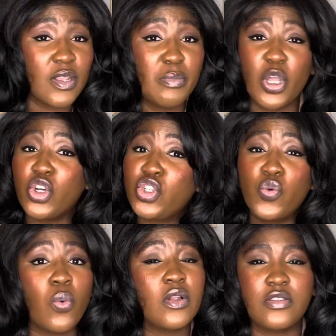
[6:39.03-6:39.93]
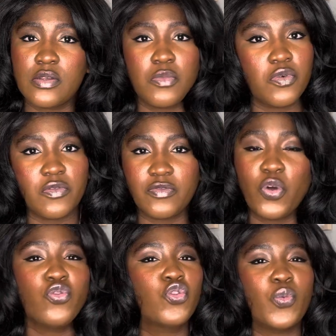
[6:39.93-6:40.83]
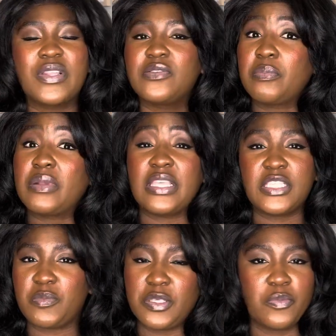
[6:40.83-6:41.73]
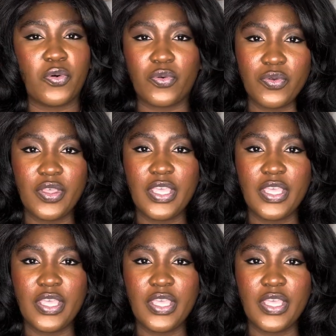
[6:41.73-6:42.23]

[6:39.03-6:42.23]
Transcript: because you want to move. Don't do it to please people.